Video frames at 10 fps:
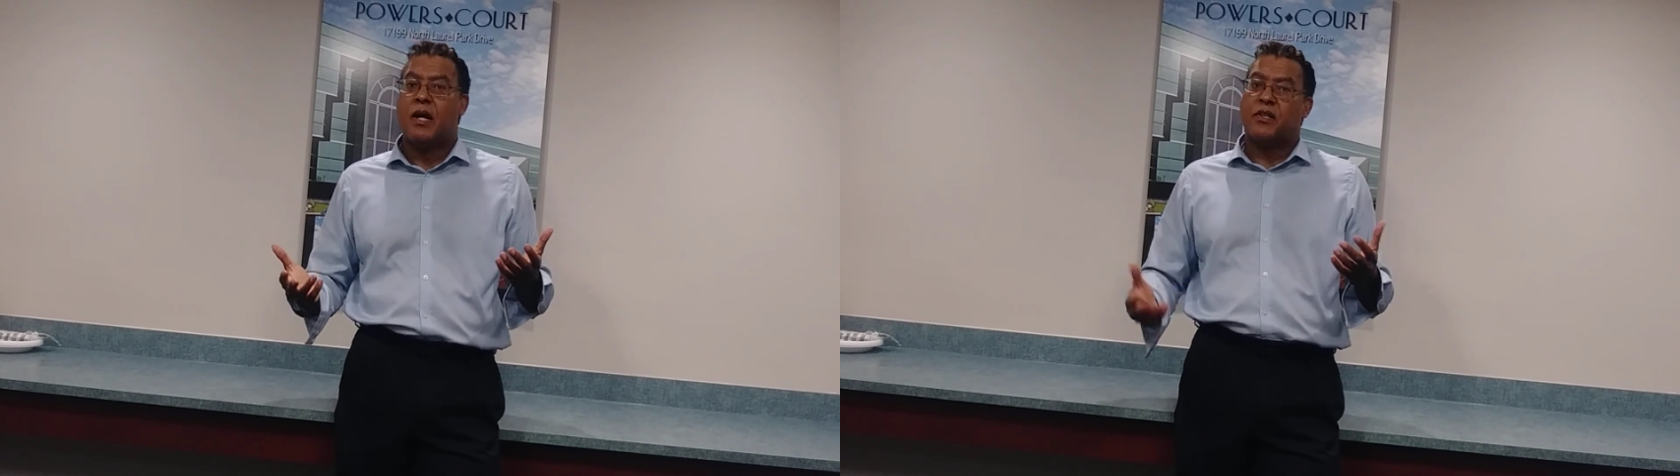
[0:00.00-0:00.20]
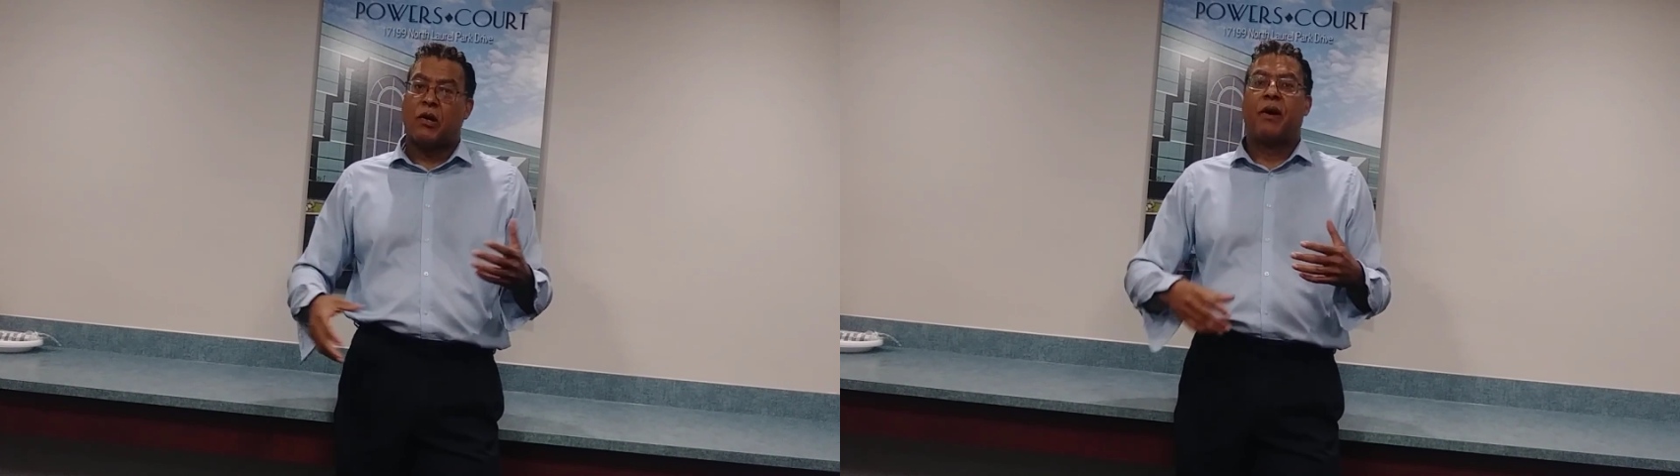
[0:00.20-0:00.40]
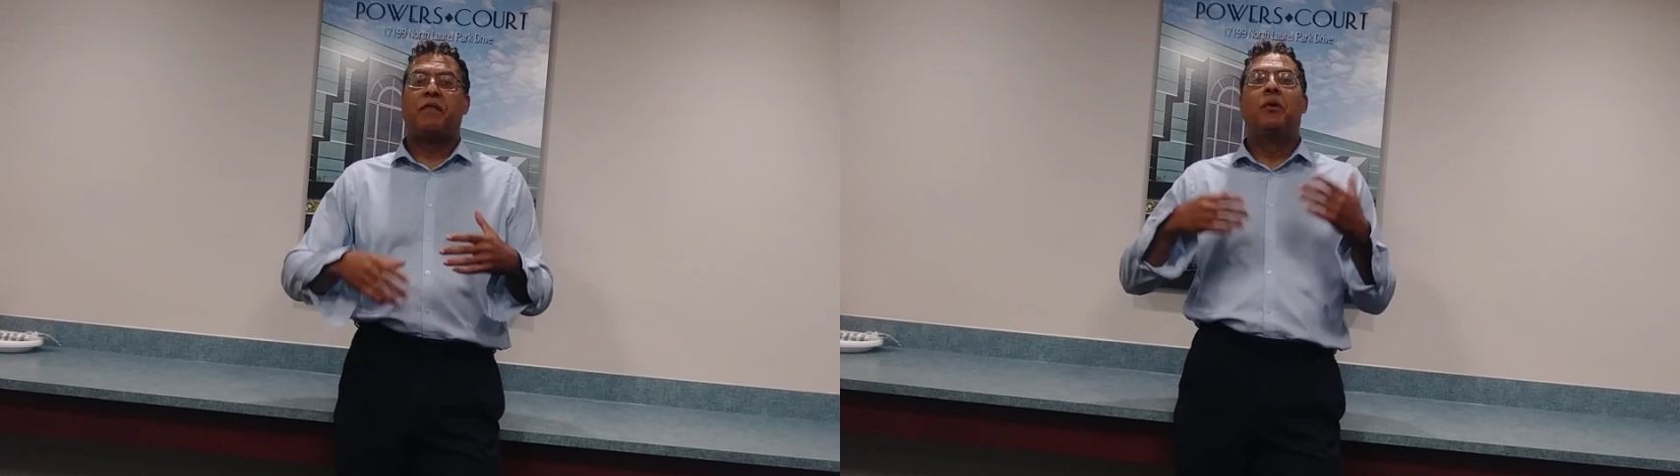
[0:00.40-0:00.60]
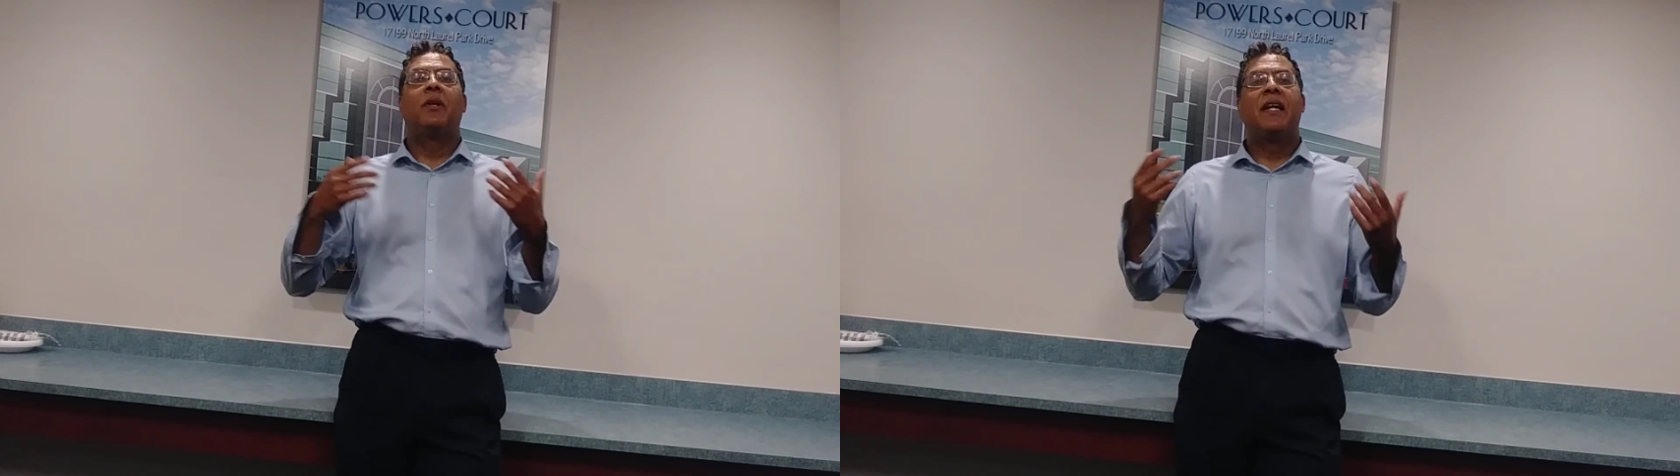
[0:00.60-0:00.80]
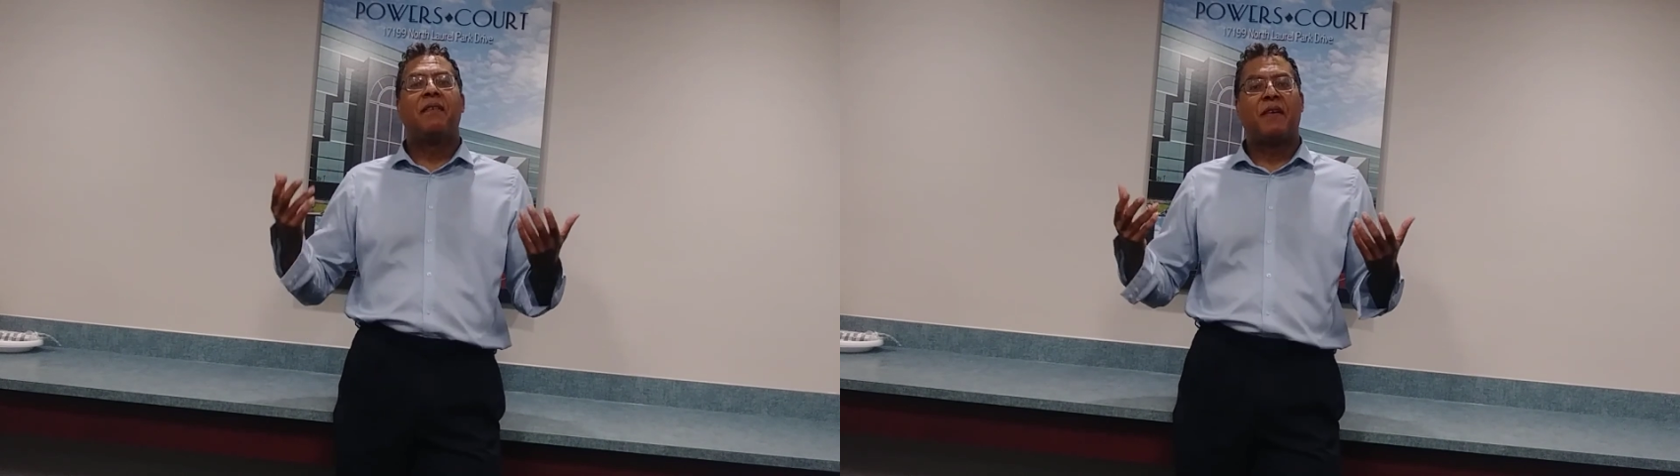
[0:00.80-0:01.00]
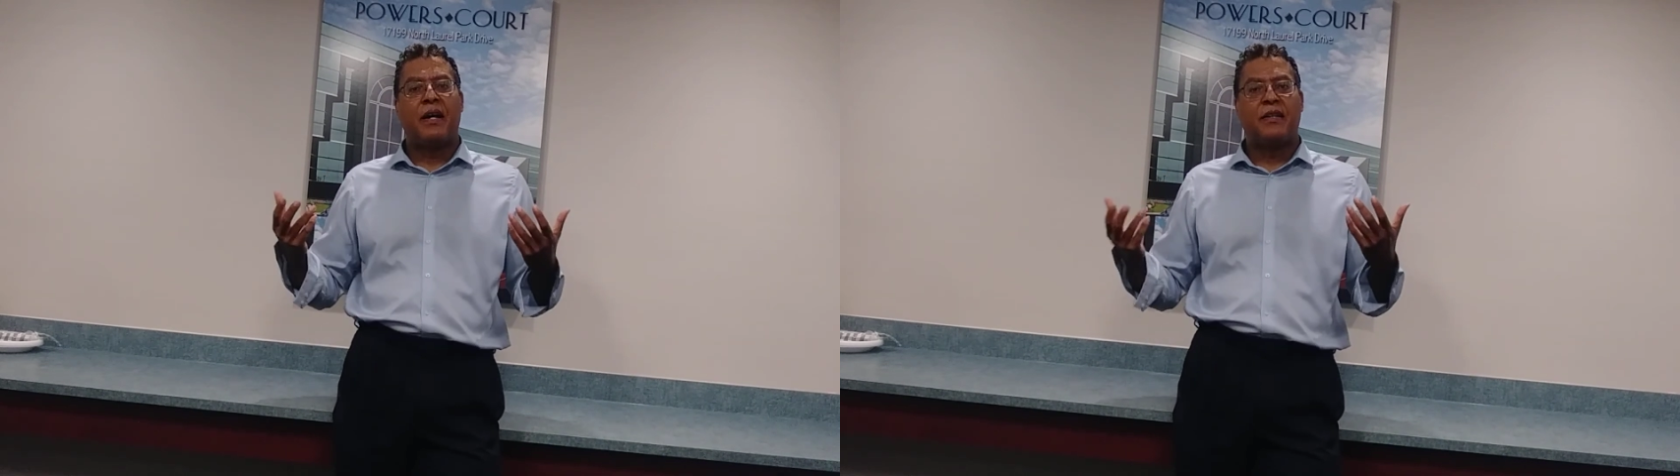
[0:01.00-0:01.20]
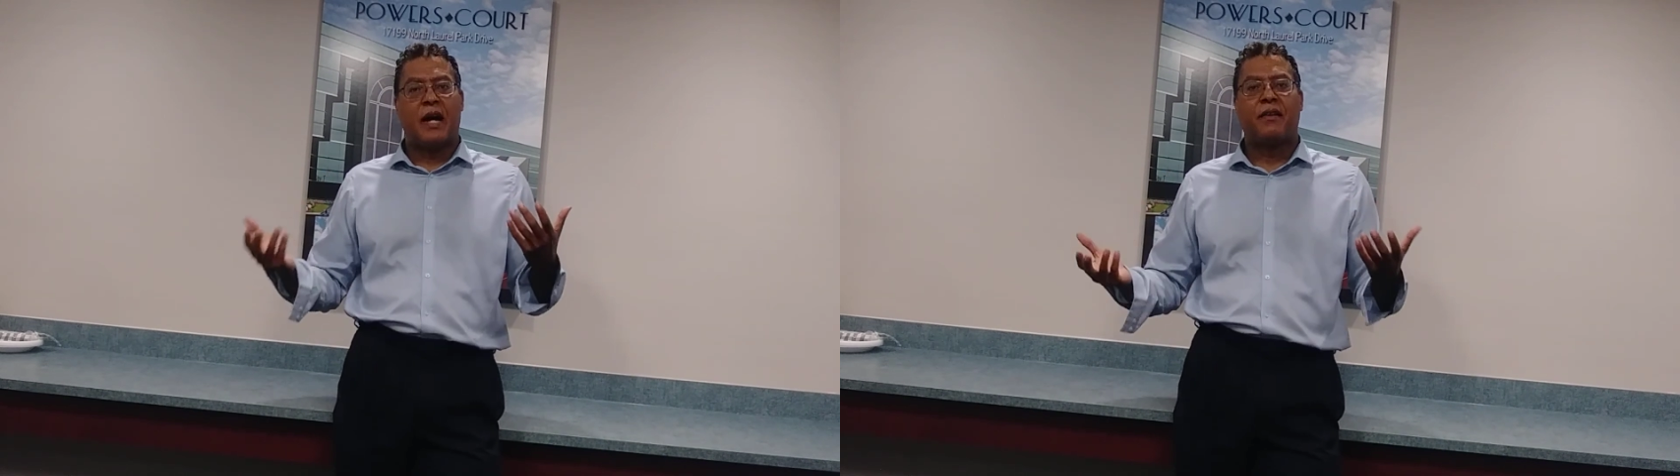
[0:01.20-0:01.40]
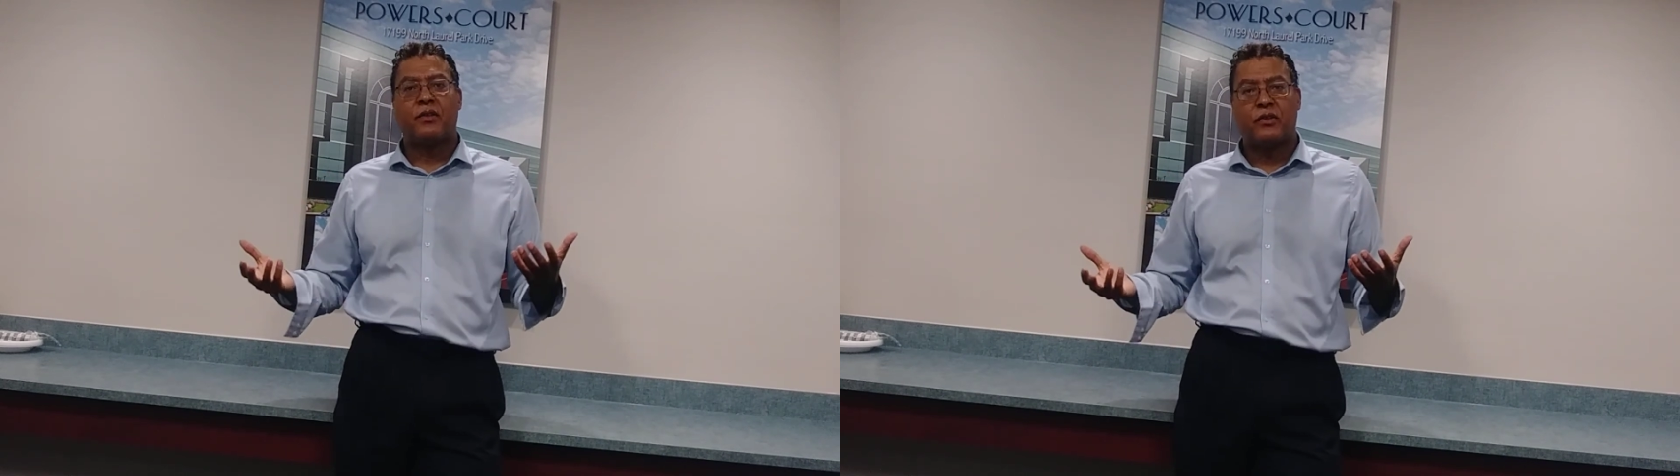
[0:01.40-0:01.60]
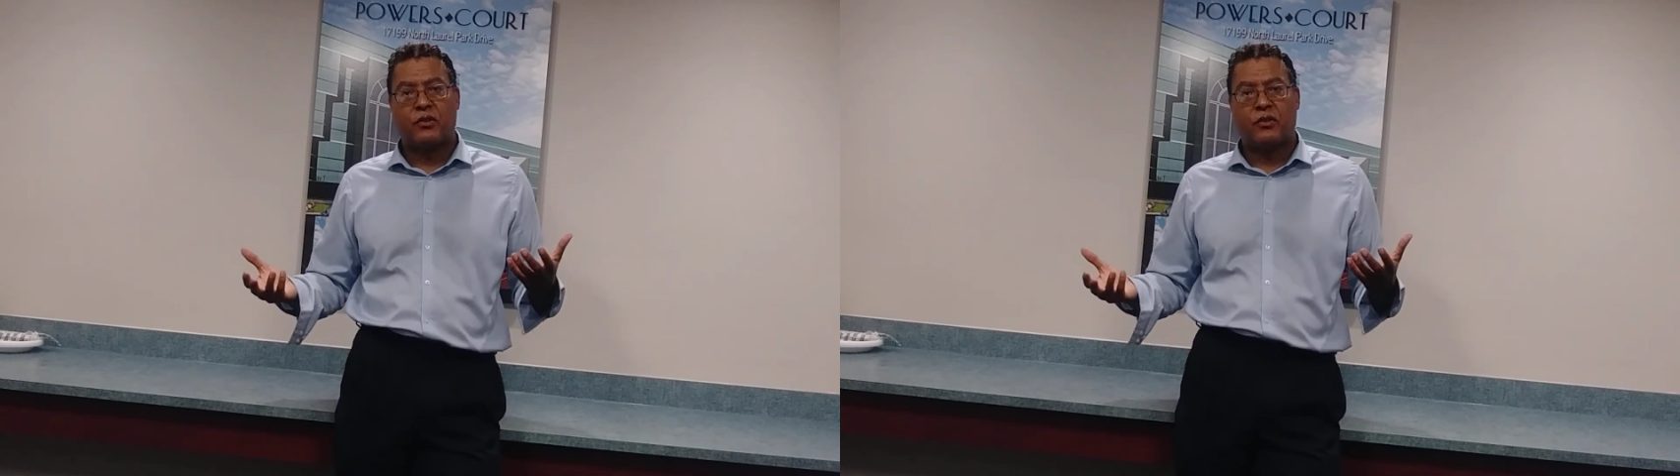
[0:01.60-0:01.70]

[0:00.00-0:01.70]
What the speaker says: So if you live another